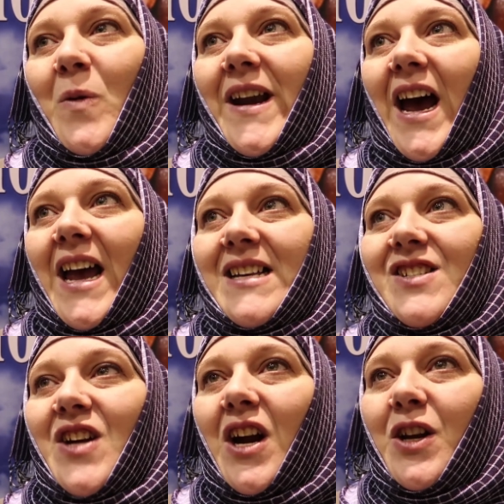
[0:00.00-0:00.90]
when I
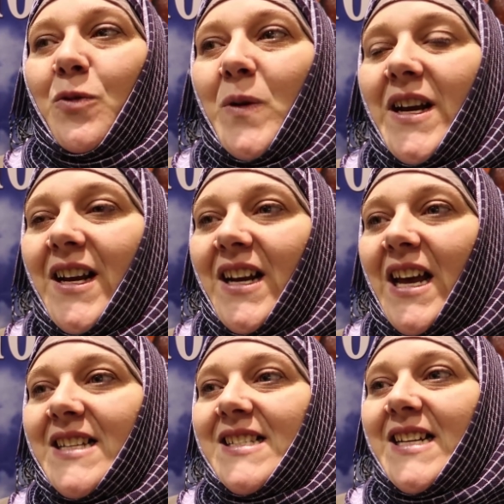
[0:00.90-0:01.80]
started reading
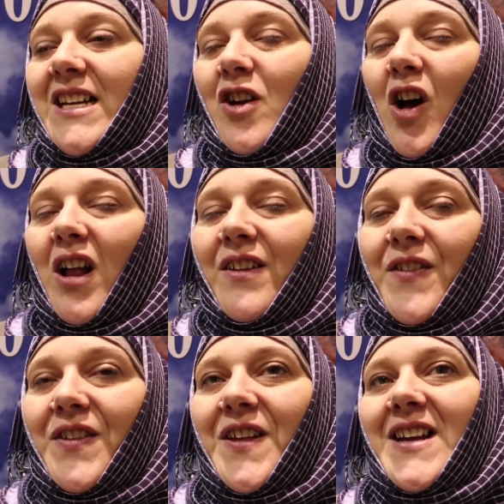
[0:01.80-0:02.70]
and seeing all
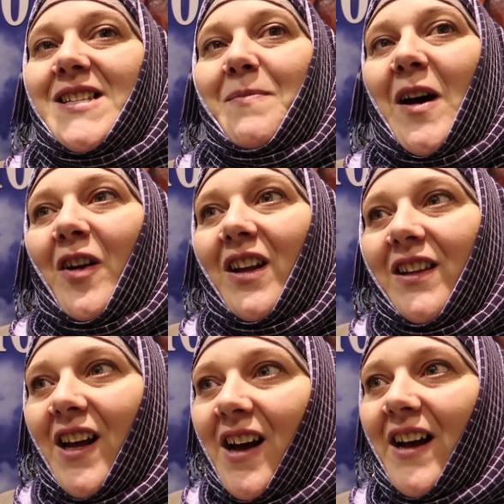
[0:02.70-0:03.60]
of the things about
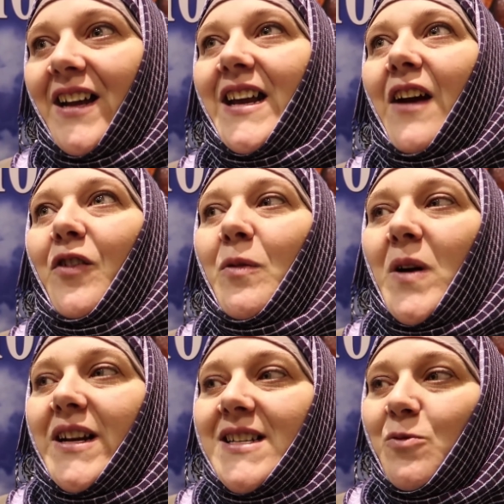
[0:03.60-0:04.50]
Allah and
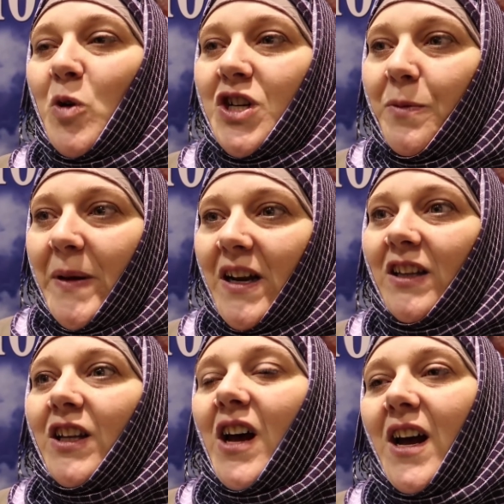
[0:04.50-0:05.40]
everyone is worshiping
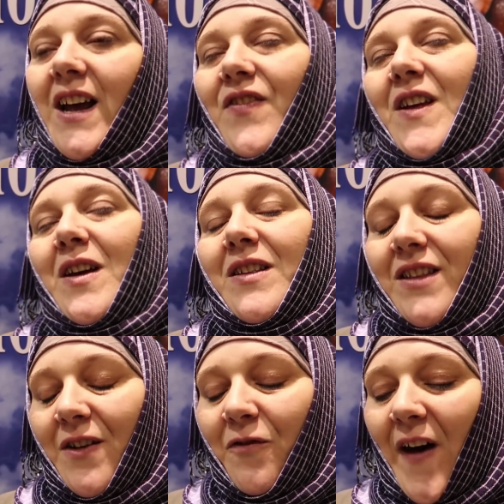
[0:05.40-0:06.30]
Allah and the,
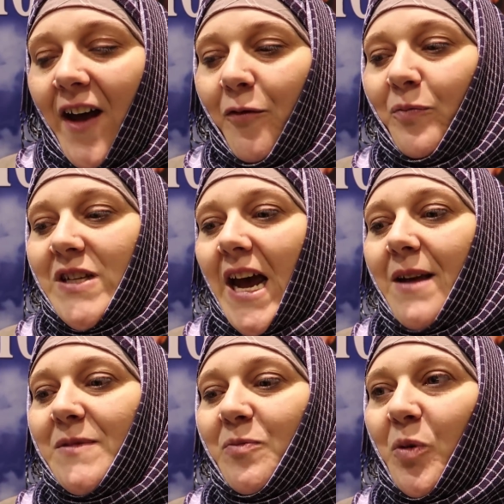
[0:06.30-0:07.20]
the five
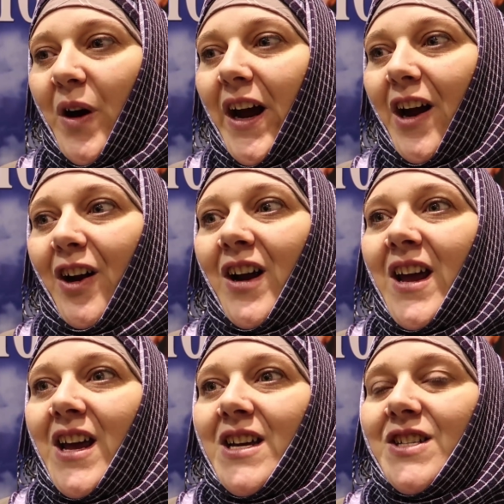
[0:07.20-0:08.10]
times prayer,
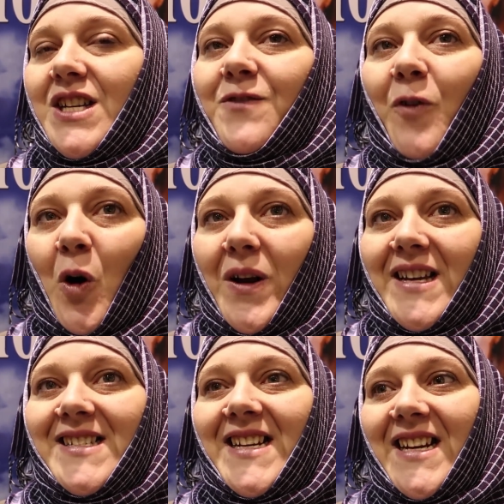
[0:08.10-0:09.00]
just
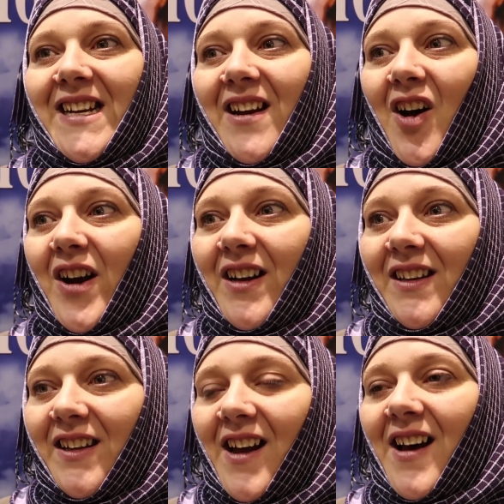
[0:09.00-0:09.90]
focusing on
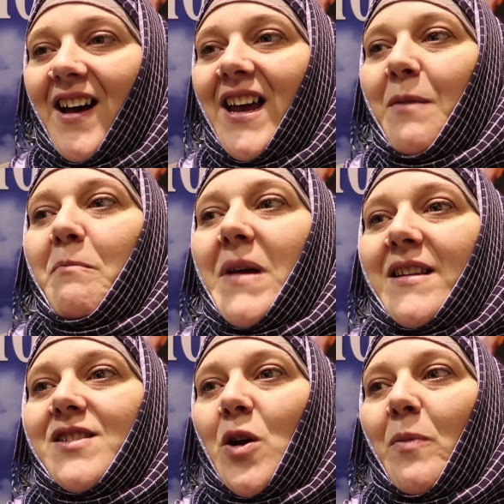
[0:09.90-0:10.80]
Allah, it
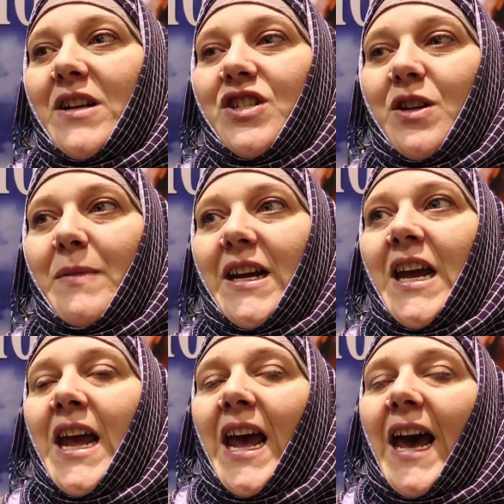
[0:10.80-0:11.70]
meant so much to me.
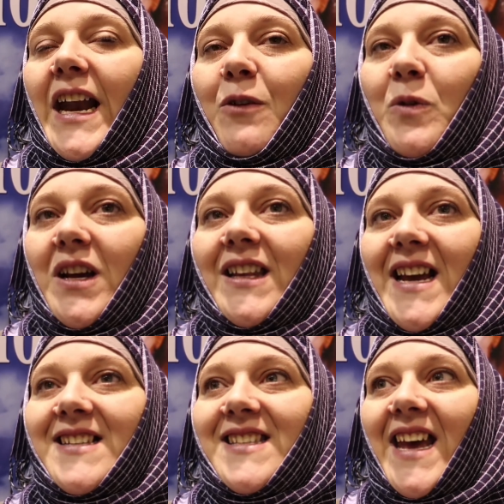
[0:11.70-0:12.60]
And I
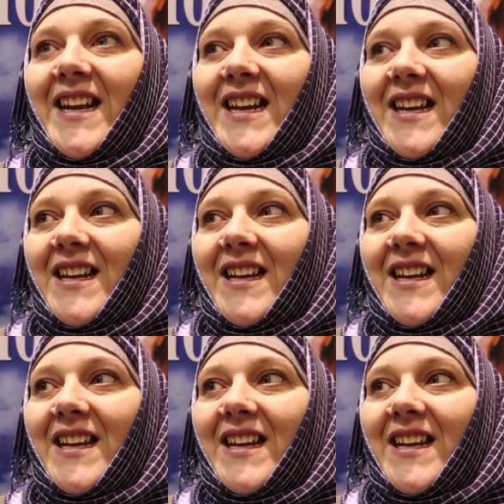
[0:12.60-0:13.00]
realized that